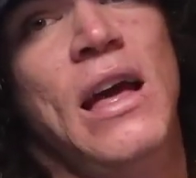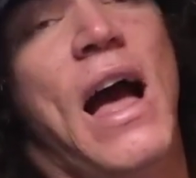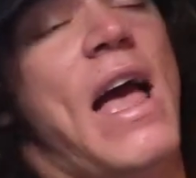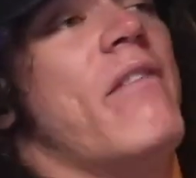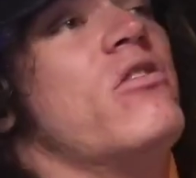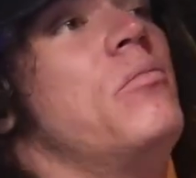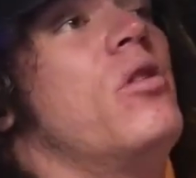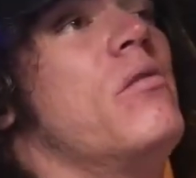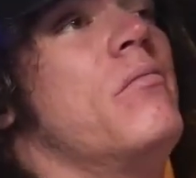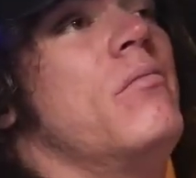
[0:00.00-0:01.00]
I have to
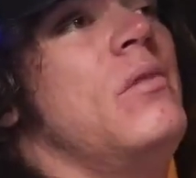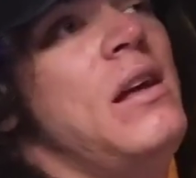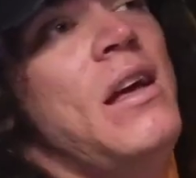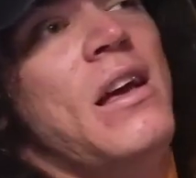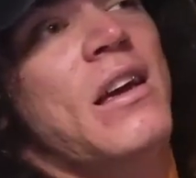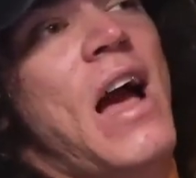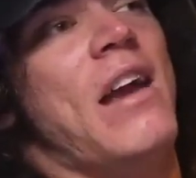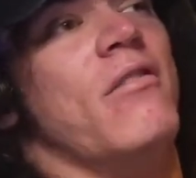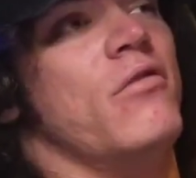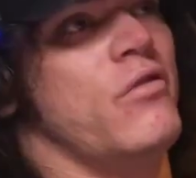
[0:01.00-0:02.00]
put them
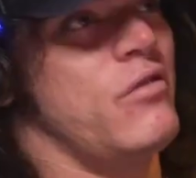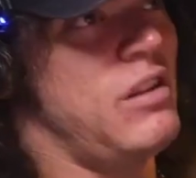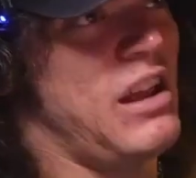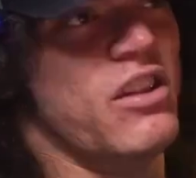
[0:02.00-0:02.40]
kind of